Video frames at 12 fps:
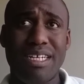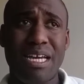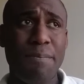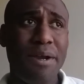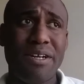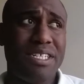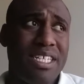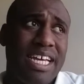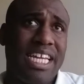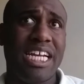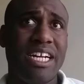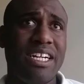Compared to
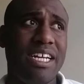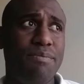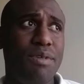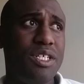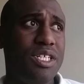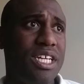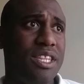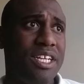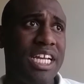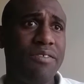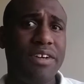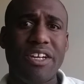like here in Michigan, they're
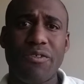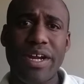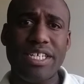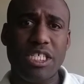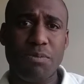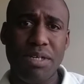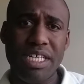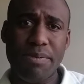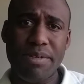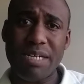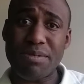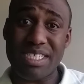getting ready to raise the speed
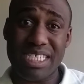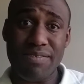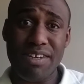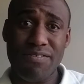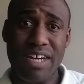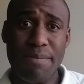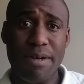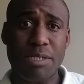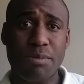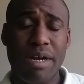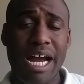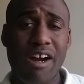limit up to 75
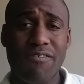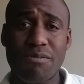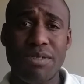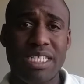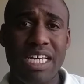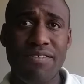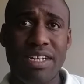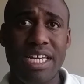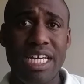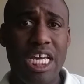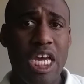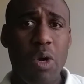miles per hour from 70.
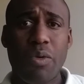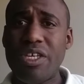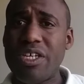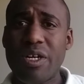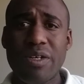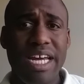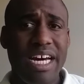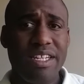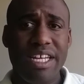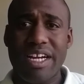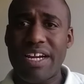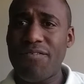When you go down
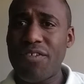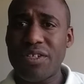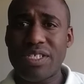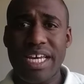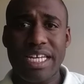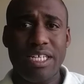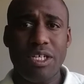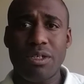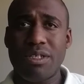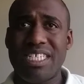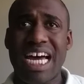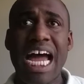there, it feels like
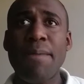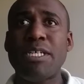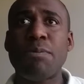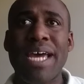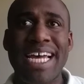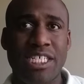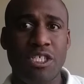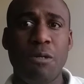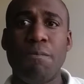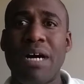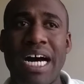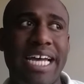your time is passing you
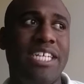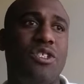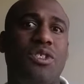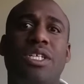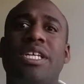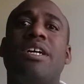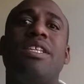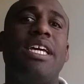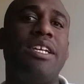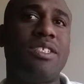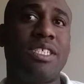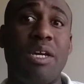by as you're sitting on the
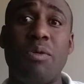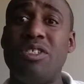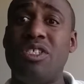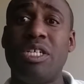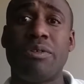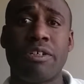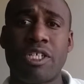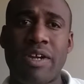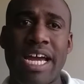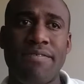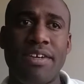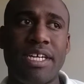interstate with zero
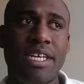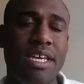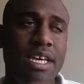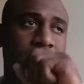traffic.